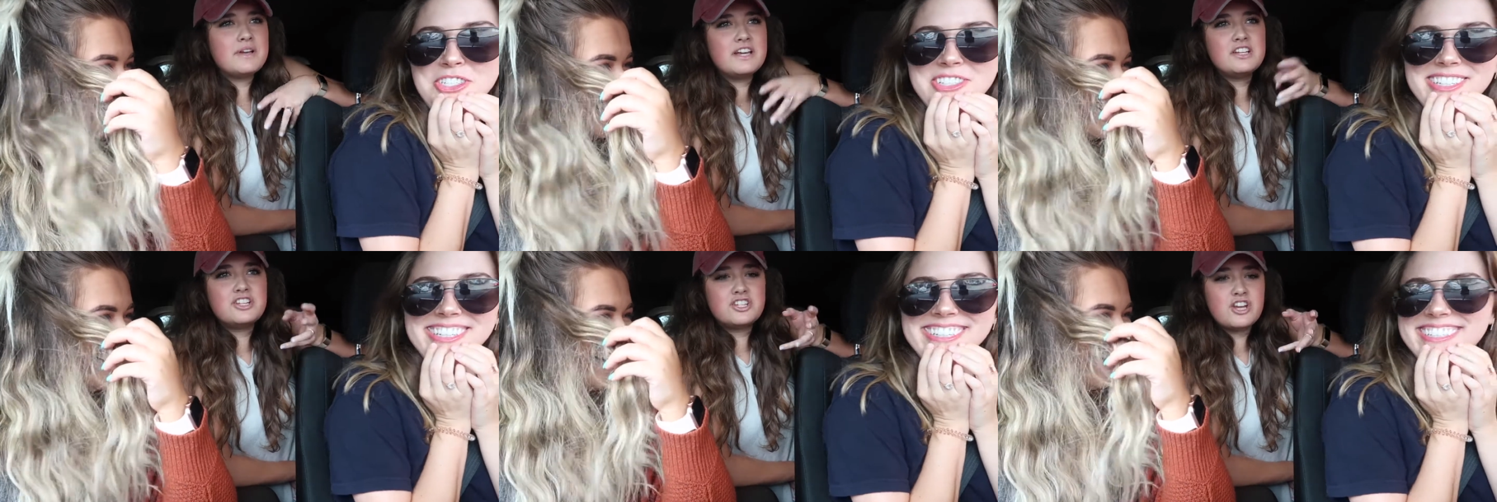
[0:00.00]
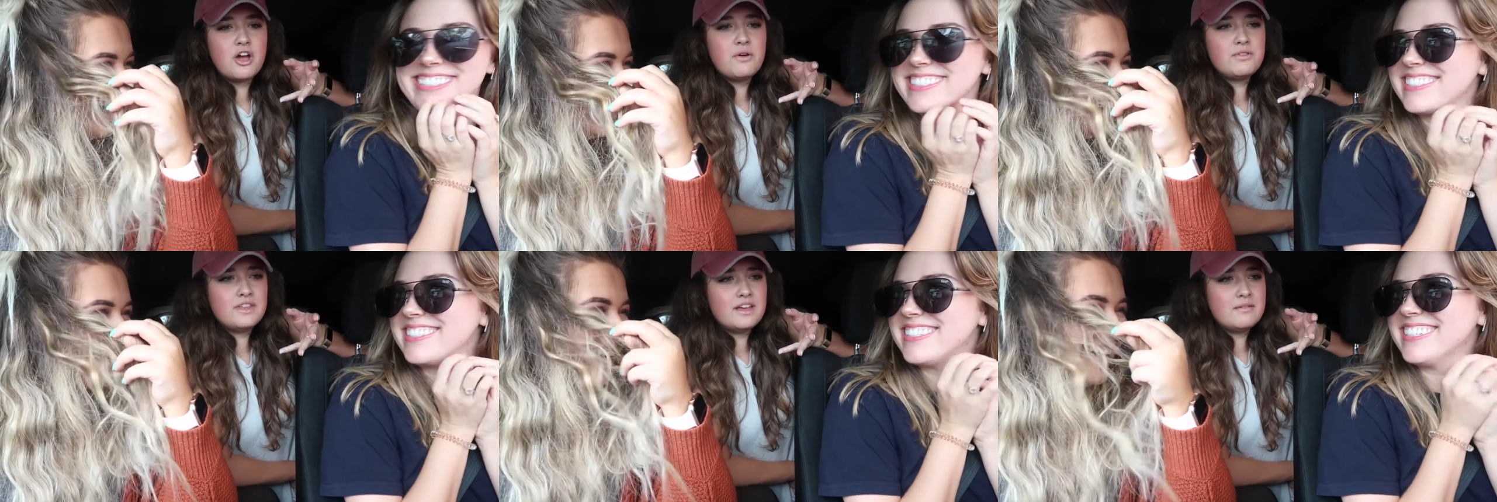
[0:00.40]
Speaker 1: we could
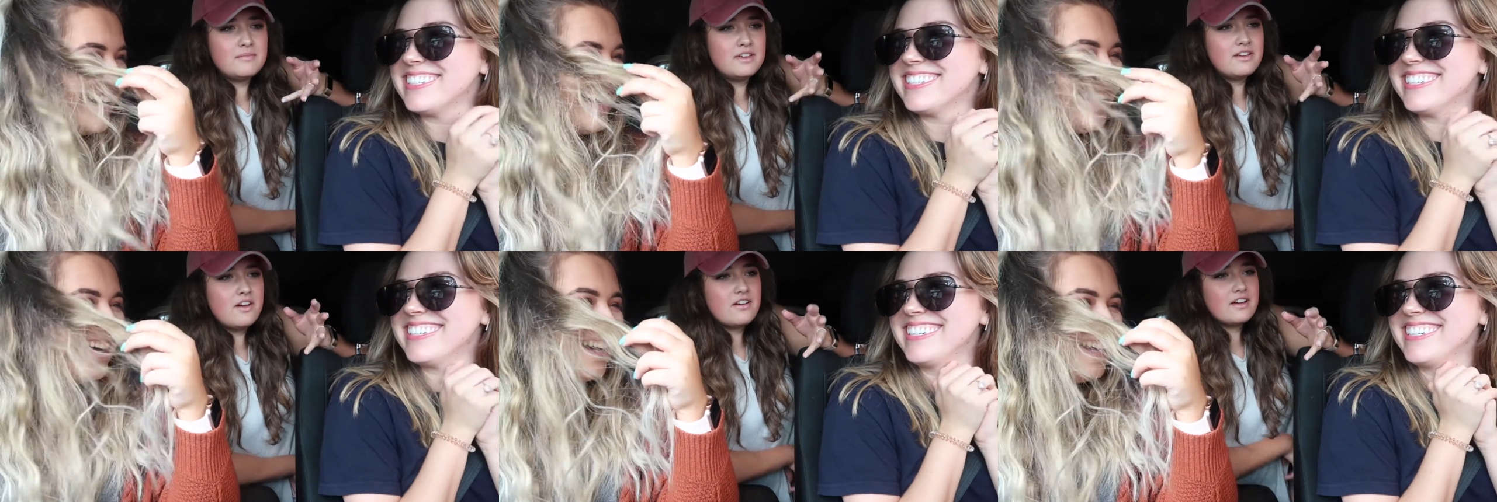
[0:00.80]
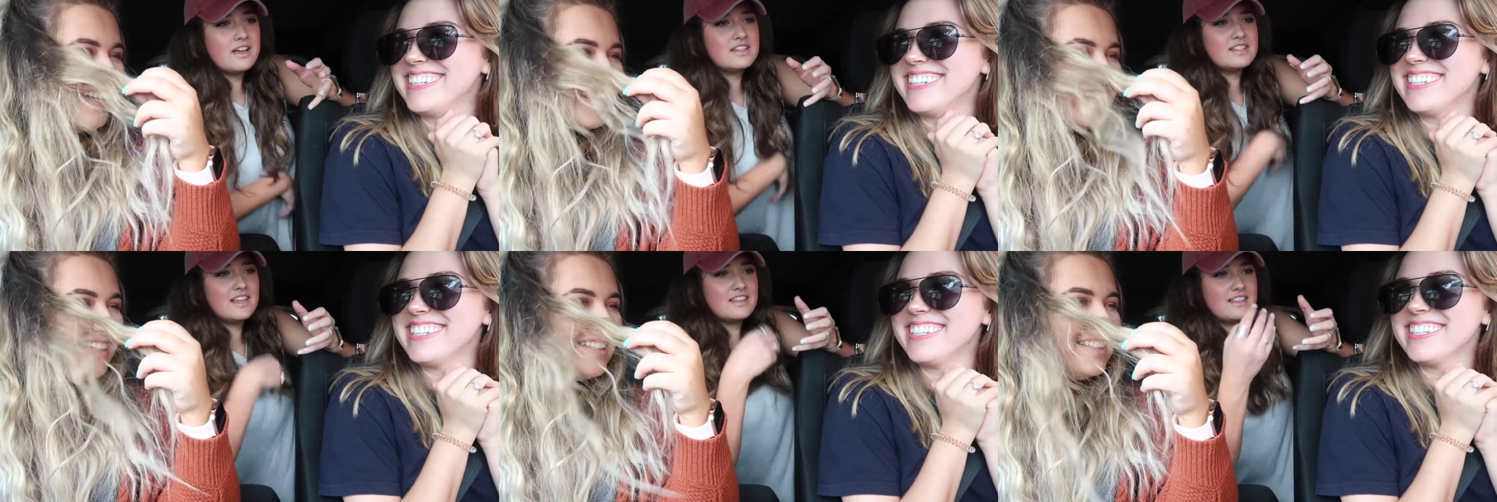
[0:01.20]
show them, you know,
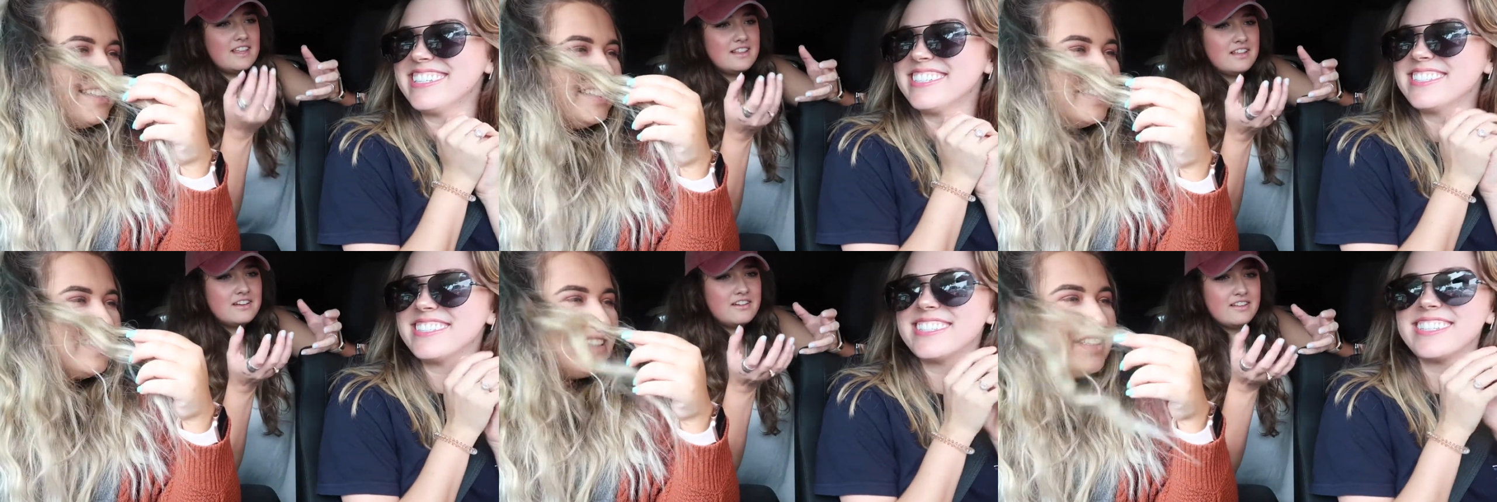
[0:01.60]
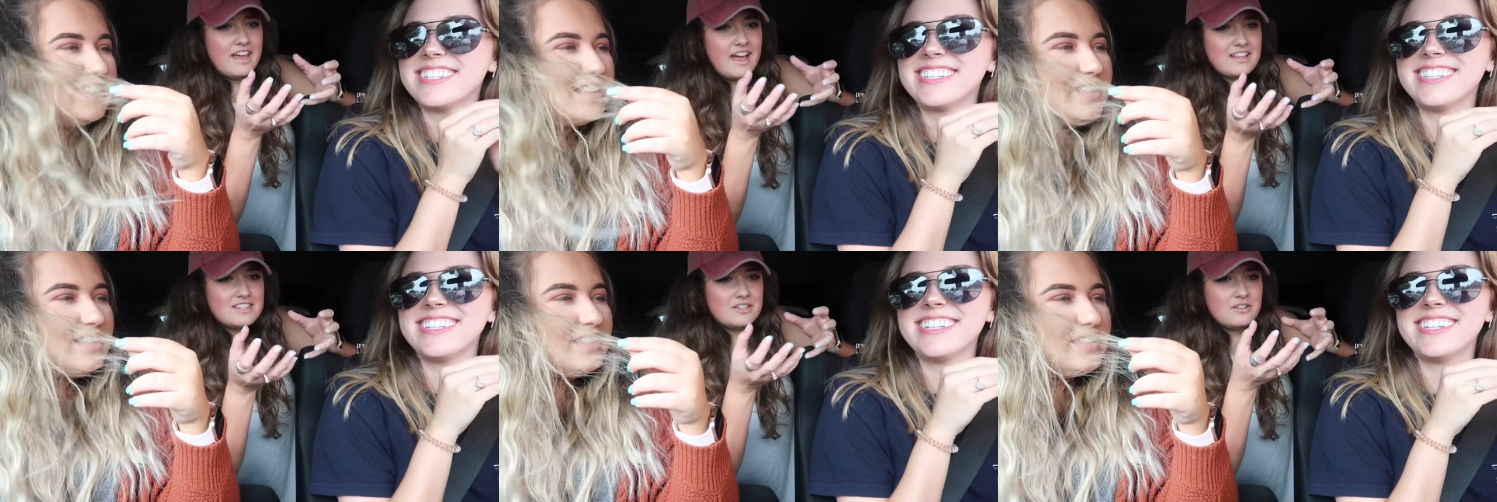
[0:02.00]
because like they literally had